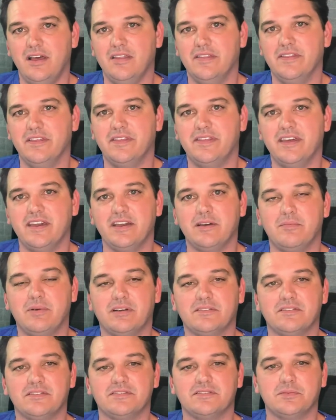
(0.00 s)
The thing
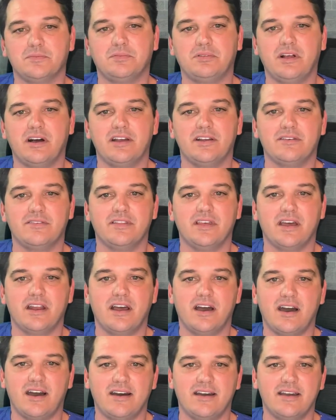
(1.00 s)
about the supplier that
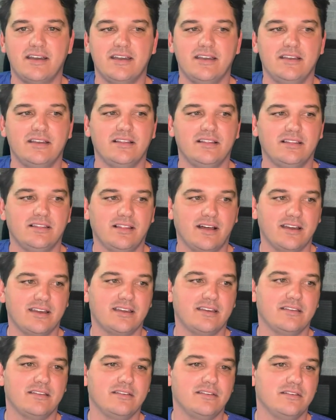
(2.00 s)
I
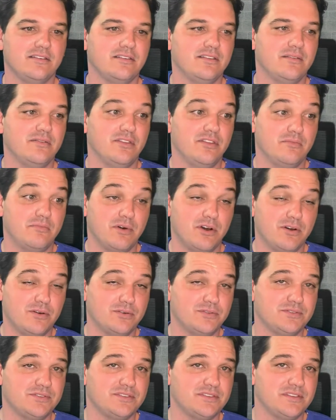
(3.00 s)
like the
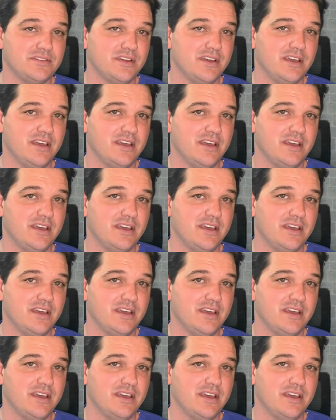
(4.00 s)
most